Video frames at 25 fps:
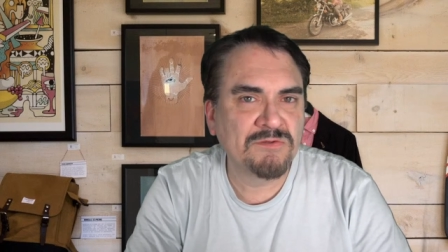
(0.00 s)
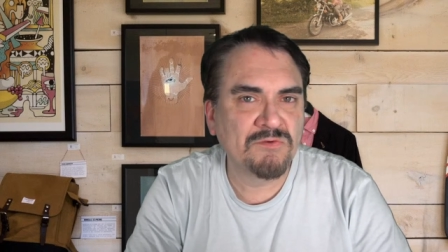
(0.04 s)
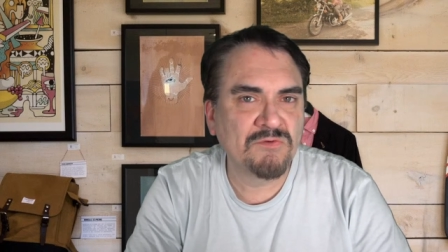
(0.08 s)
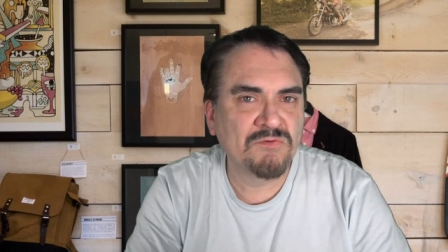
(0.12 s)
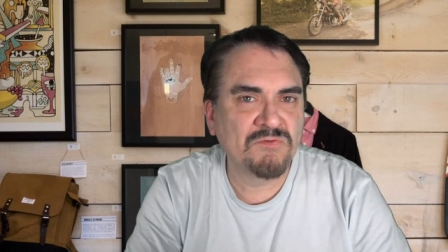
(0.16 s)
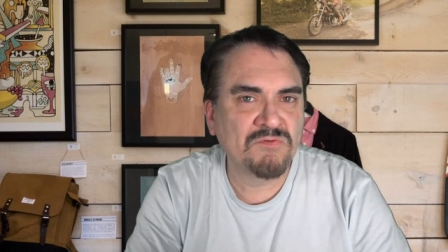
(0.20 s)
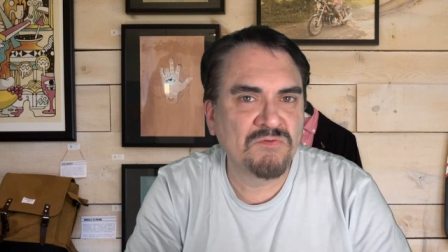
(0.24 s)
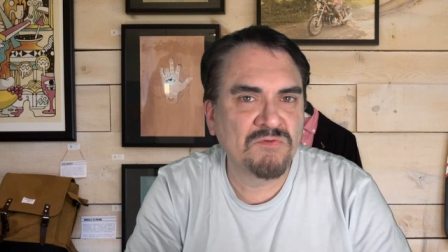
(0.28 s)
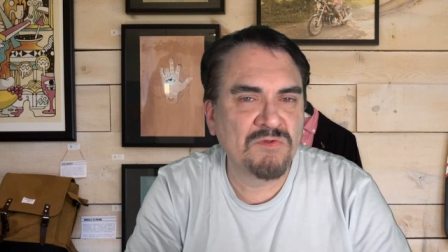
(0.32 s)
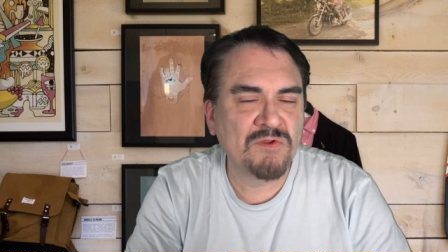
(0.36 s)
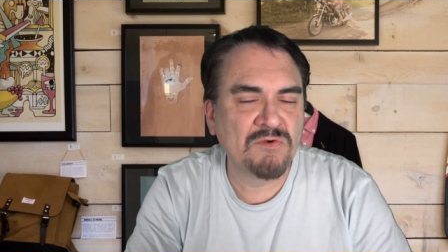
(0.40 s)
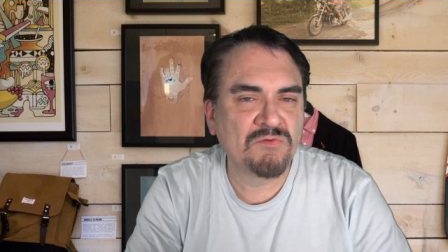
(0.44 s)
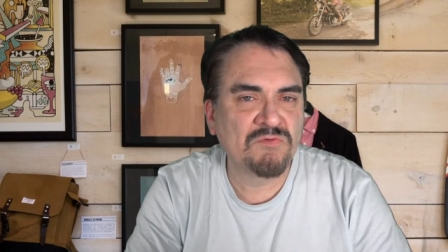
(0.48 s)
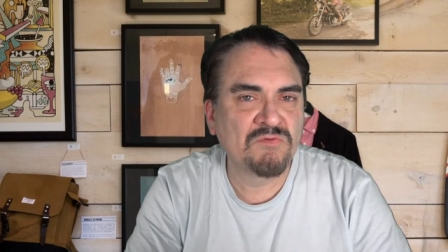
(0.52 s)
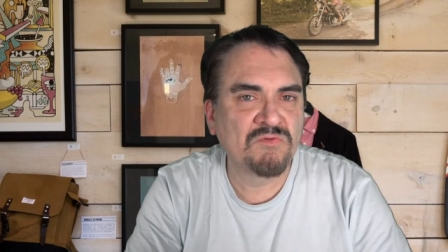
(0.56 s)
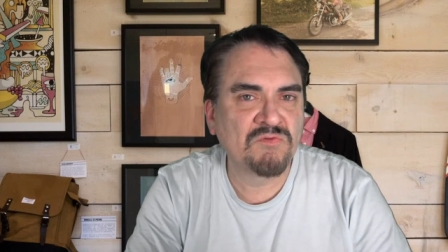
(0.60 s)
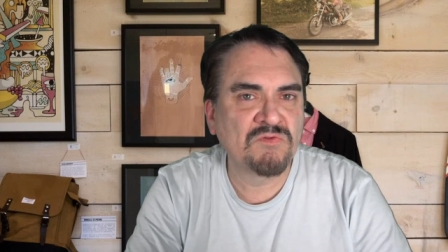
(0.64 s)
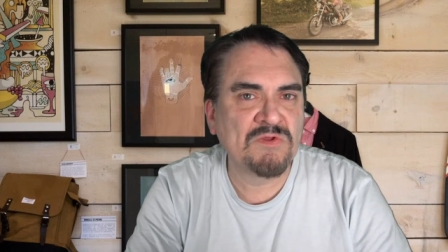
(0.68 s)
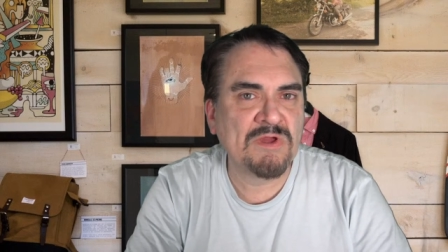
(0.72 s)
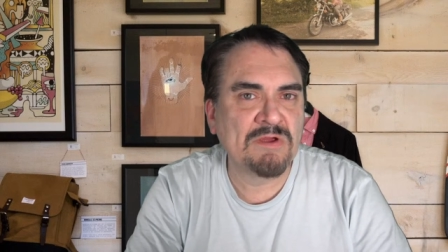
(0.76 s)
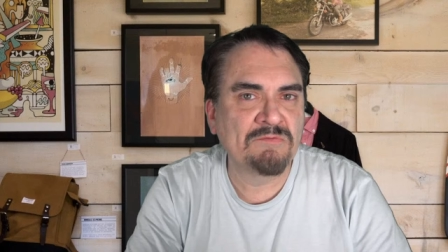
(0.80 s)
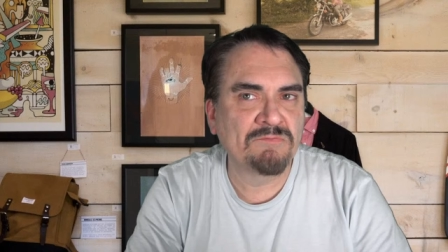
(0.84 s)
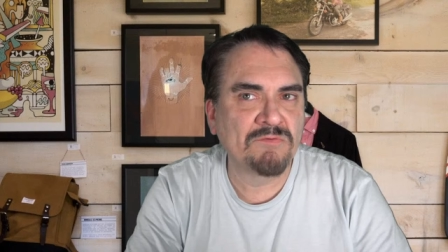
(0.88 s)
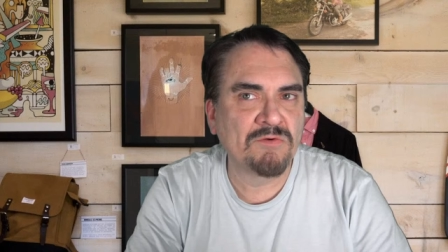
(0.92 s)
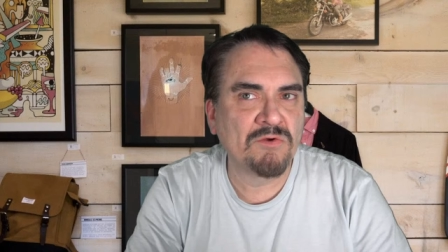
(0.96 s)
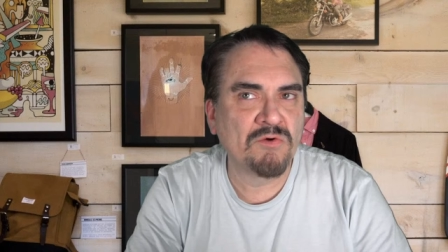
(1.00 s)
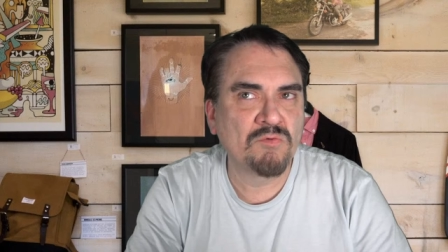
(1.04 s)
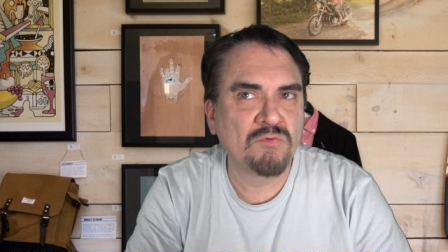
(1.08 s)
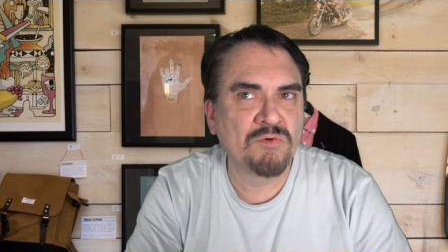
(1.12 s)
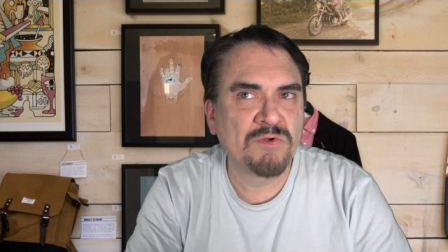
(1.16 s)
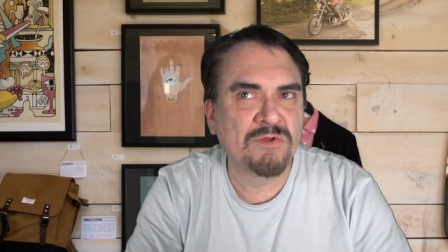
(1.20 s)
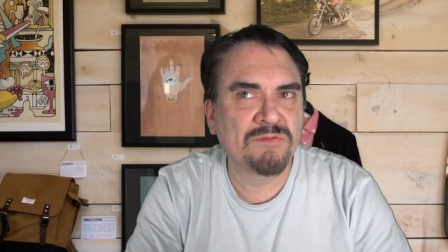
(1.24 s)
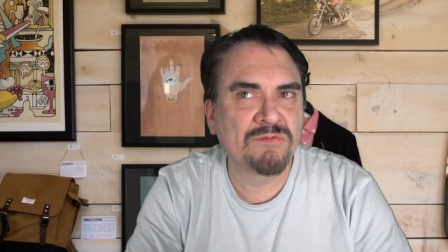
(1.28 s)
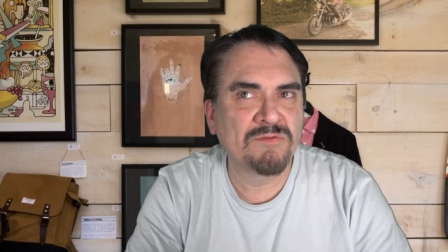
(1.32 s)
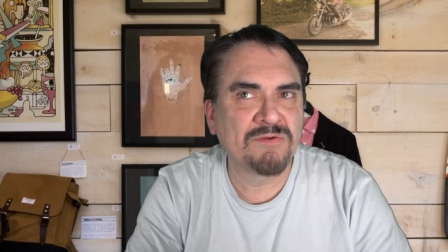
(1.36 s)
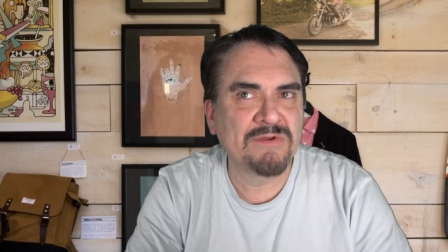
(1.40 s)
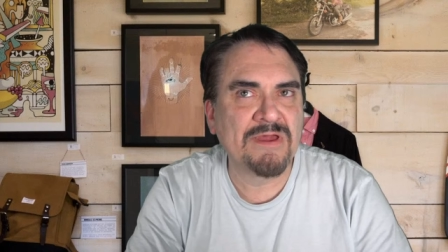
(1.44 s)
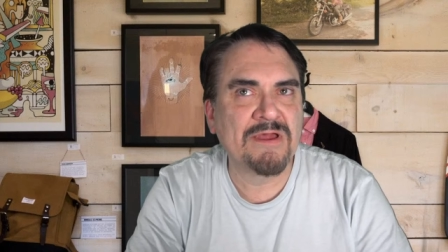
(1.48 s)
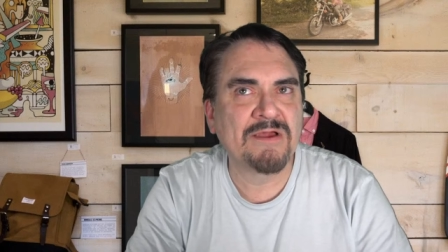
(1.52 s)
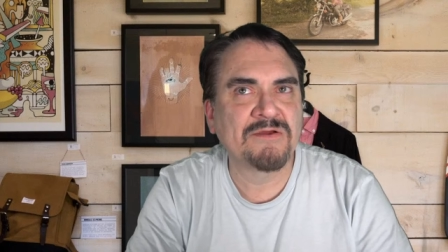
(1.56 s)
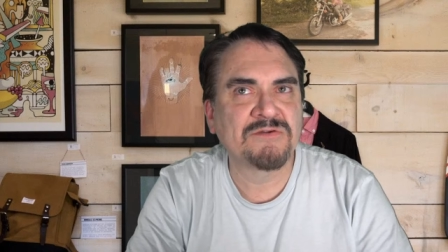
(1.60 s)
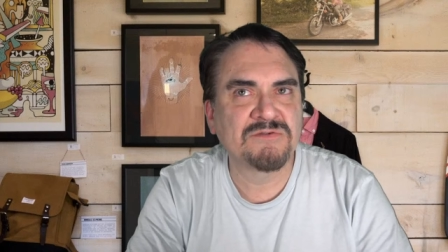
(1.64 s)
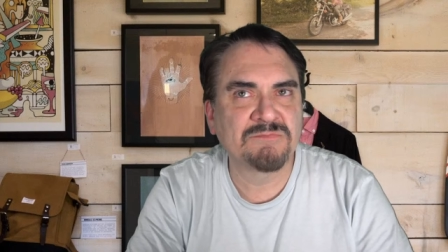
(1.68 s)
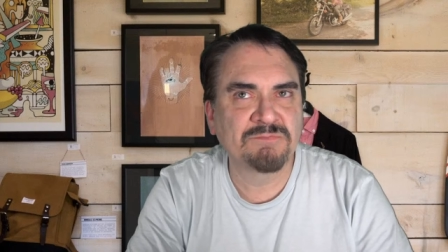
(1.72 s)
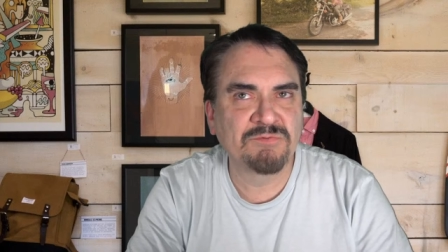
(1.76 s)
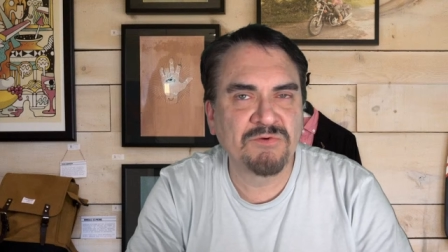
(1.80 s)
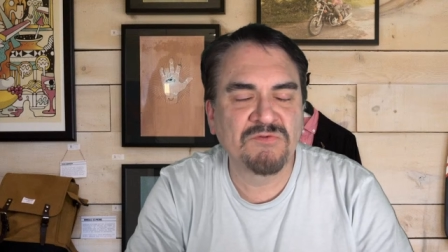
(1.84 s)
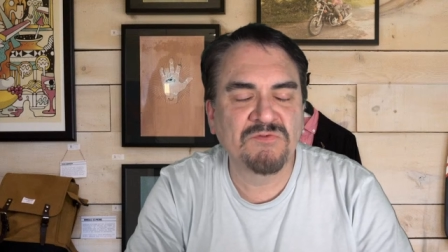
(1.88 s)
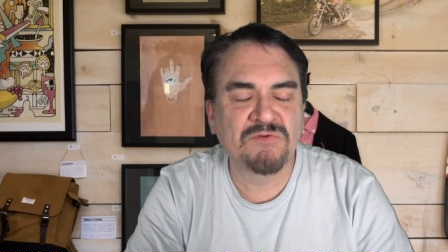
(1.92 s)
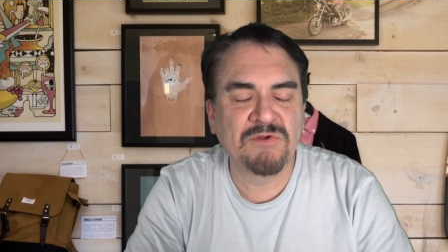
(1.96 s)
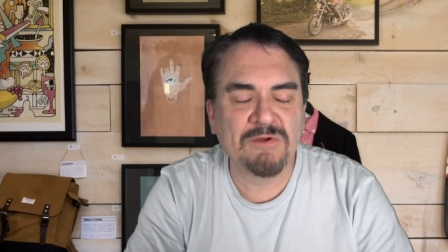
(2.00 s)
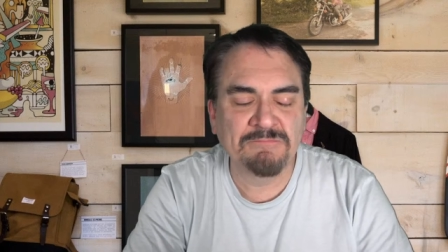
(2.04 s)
There's several with an octopus,